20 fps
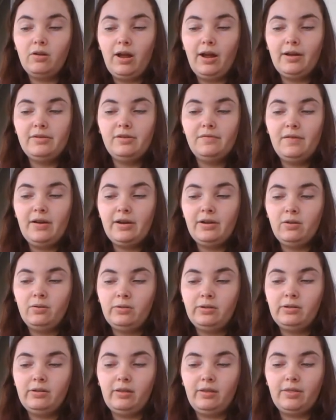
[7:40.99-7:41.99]
I divide
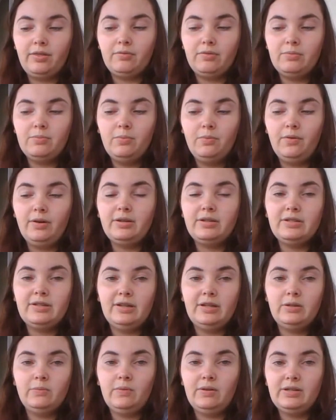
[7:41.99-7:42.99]
only the
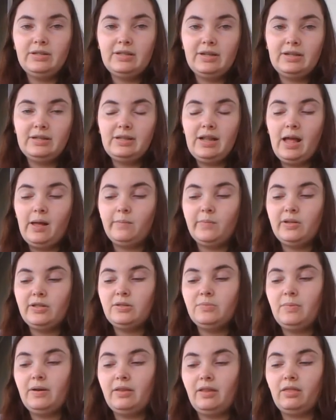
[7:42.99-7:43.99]
3.616
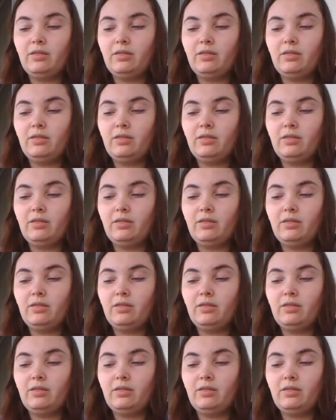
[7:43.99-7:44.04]
tablets by